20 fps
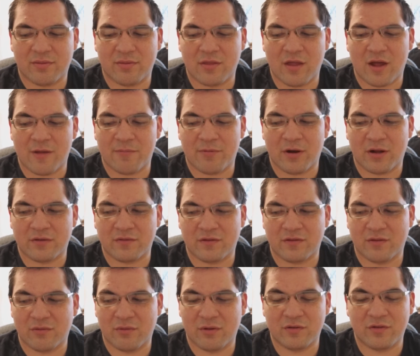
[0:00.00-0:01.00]
thought
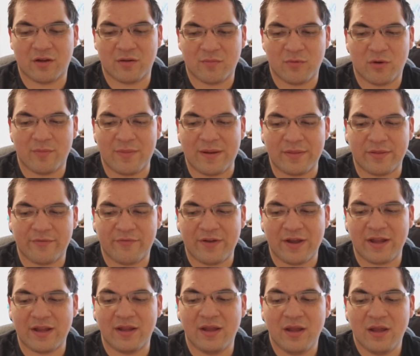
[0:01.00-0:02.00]
process. I want to talk more about the
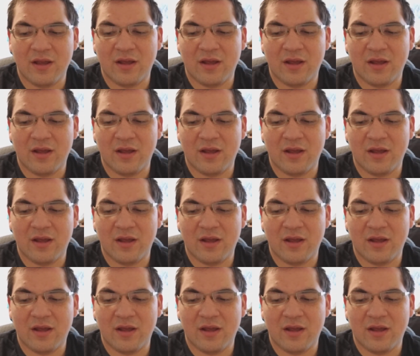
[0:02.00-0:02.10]
fight.